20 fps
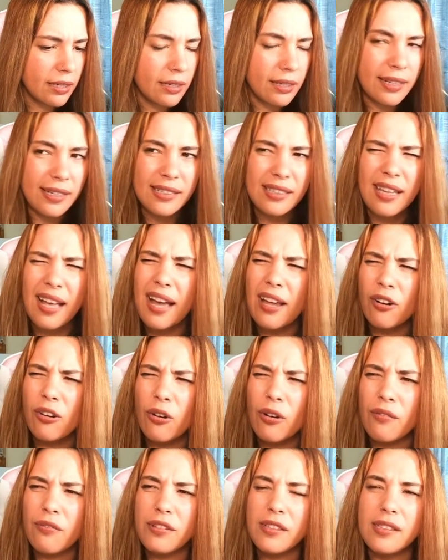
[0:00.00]
I don't
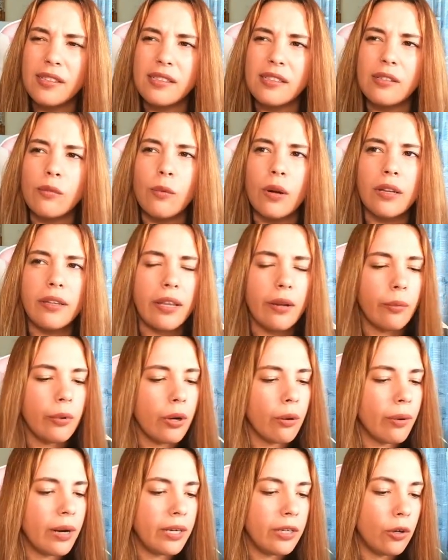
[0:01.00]
know if this is the one that we
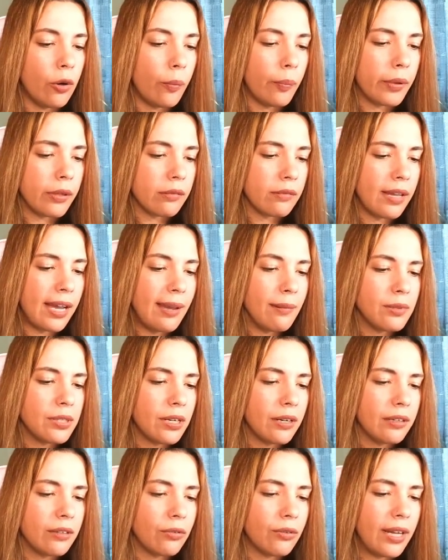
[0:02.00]
already opened. I'm
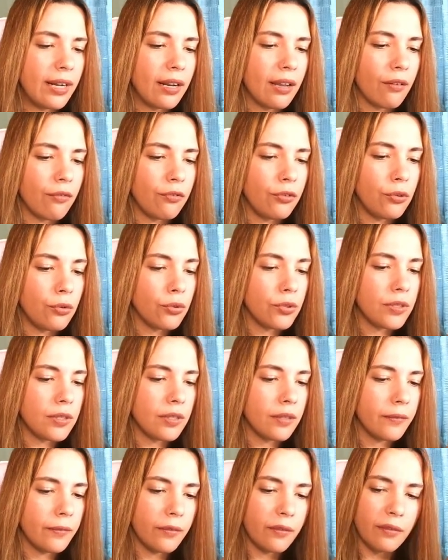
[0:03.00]
starting to get
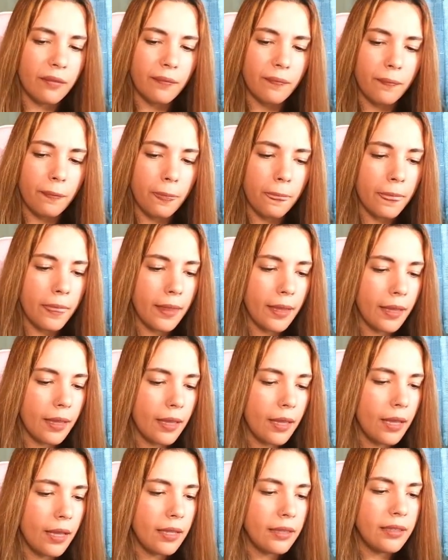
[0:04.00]
confused.
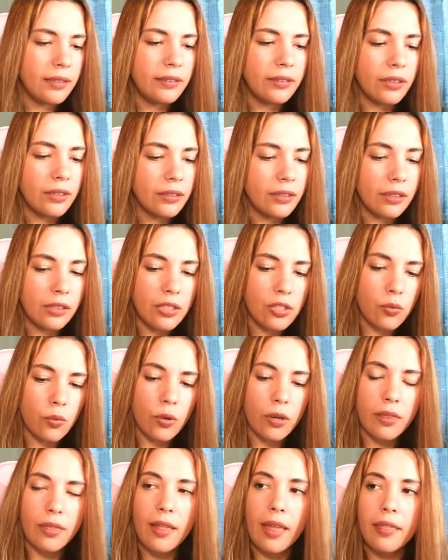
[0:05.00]
The turtle is
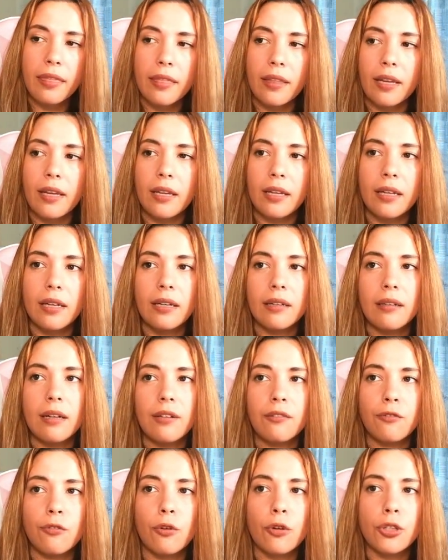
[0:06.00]
worth nothing,
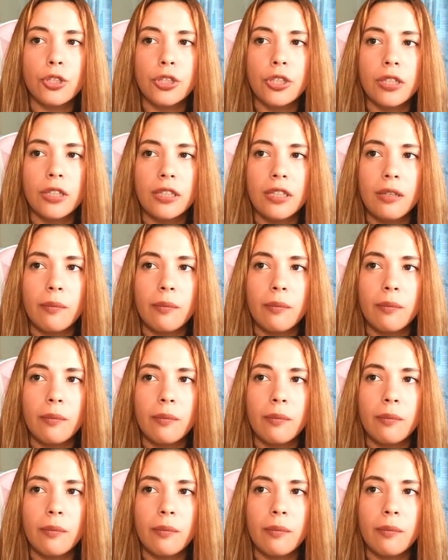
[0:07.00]
unfortunately,